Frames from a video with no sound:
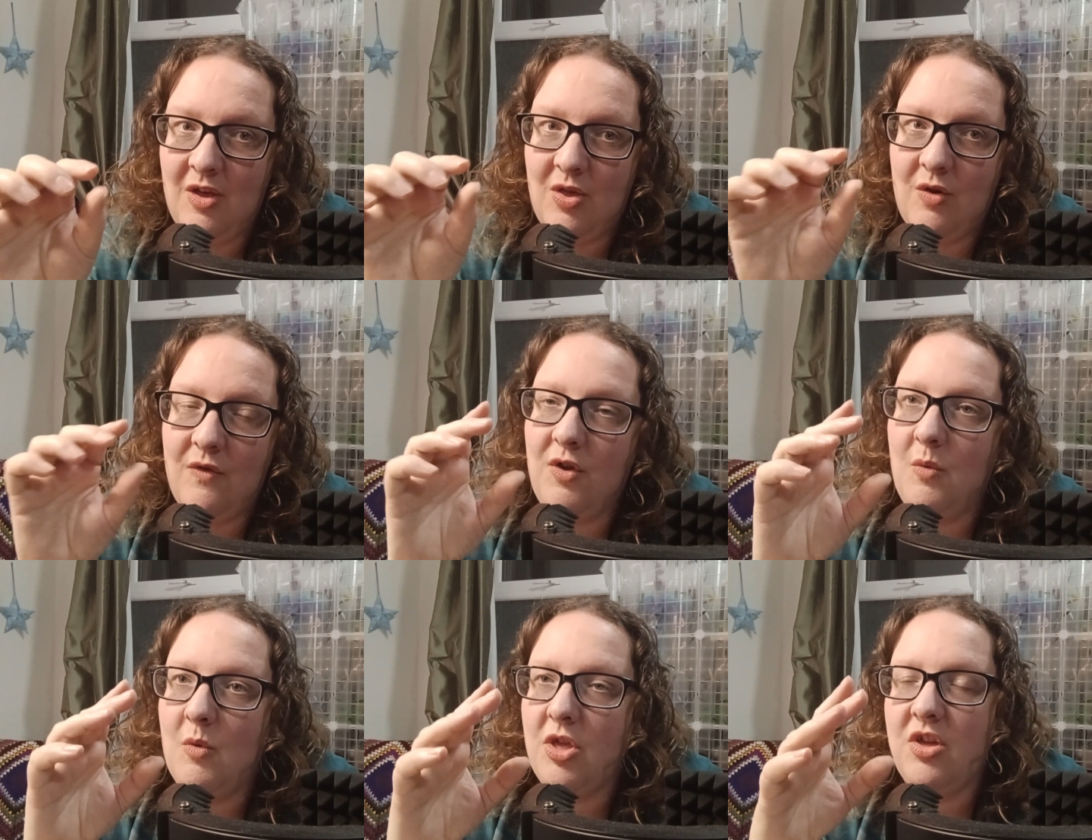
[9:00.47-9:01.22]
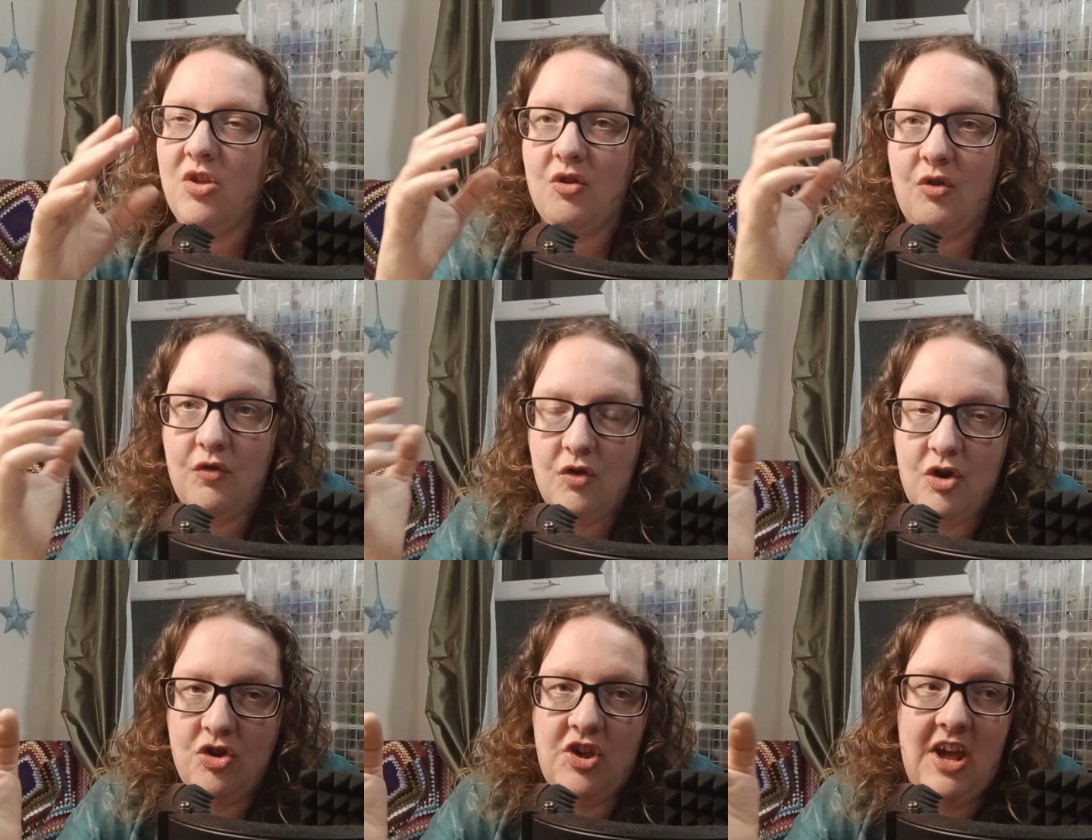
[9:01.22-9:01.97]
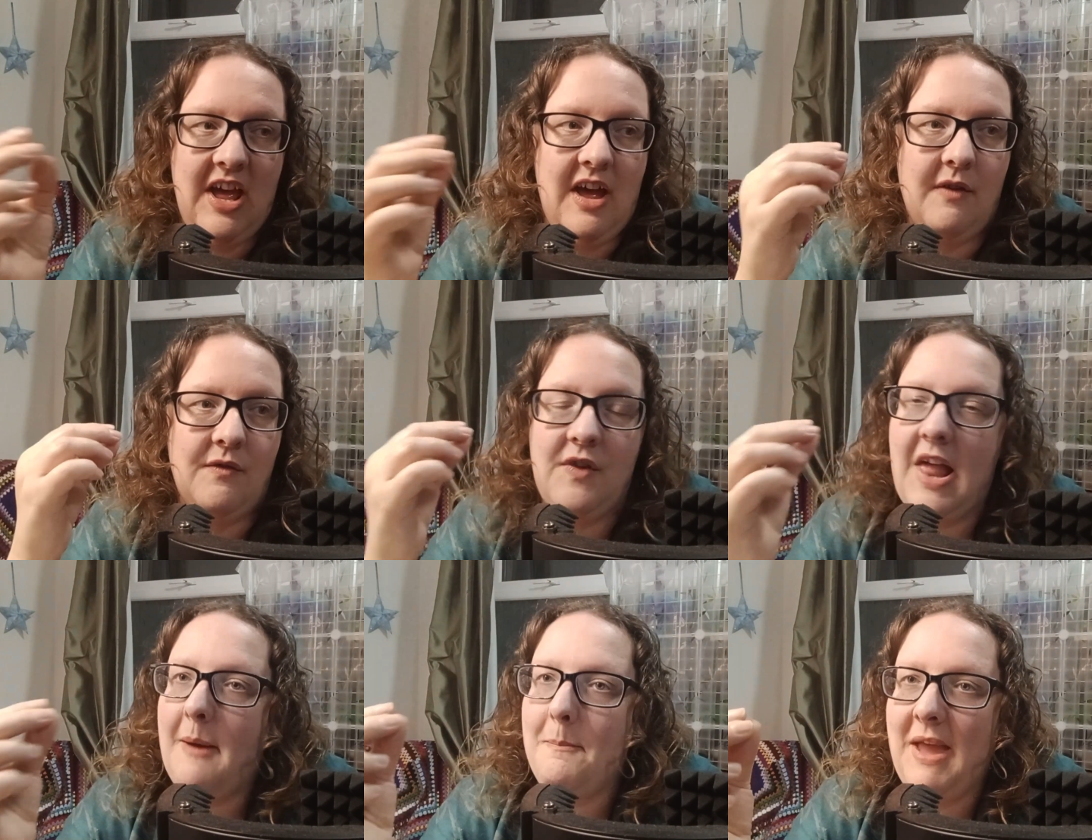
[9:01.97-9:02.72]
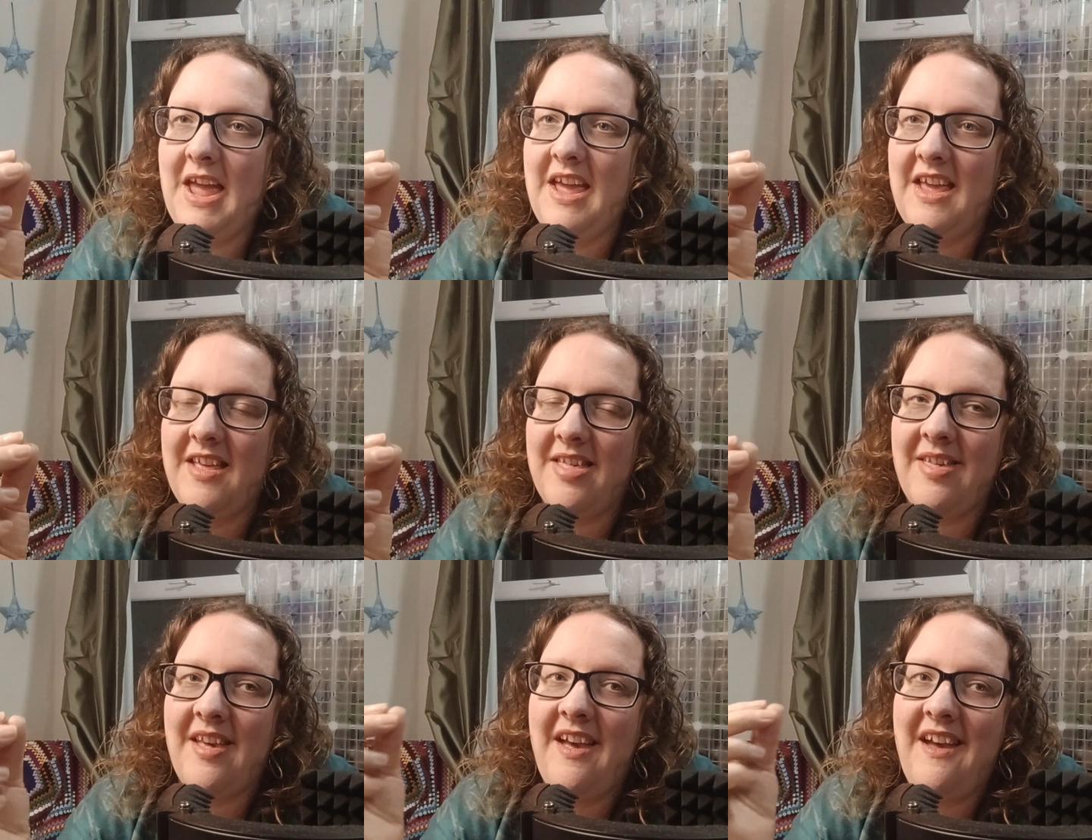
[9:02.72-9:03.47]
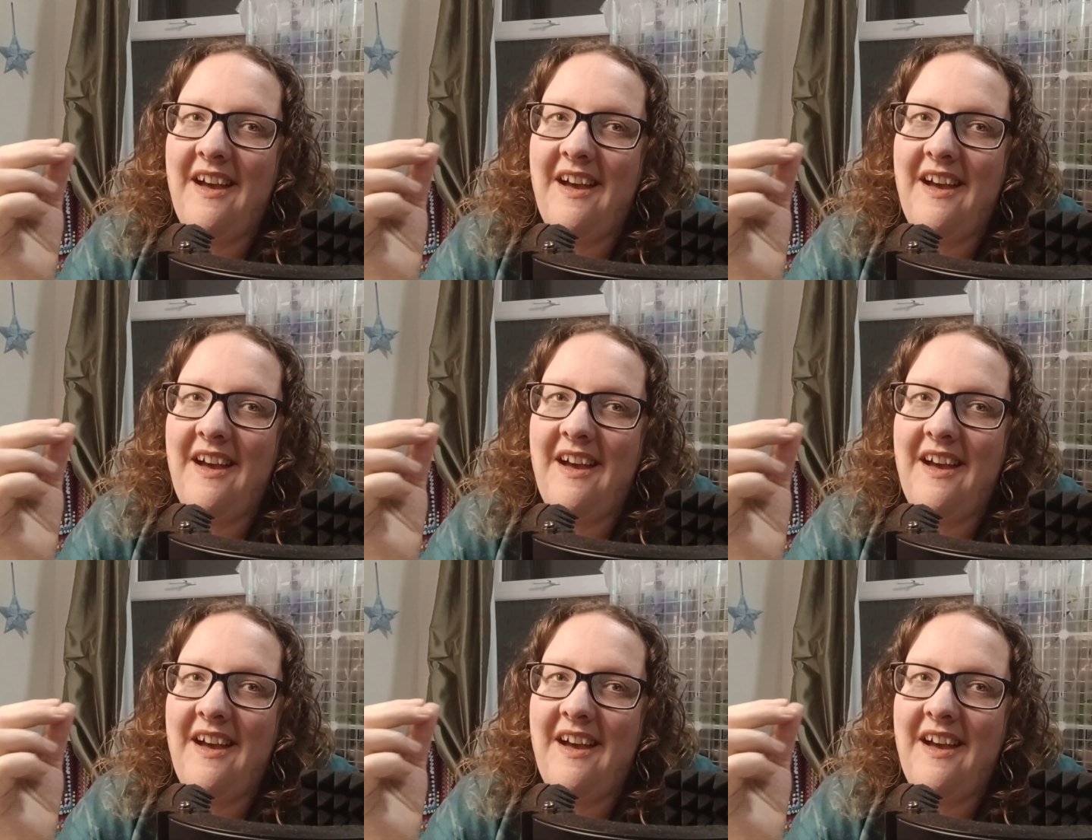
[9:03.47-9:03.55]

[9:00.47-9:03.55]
So if you wanted to crochet a flat piece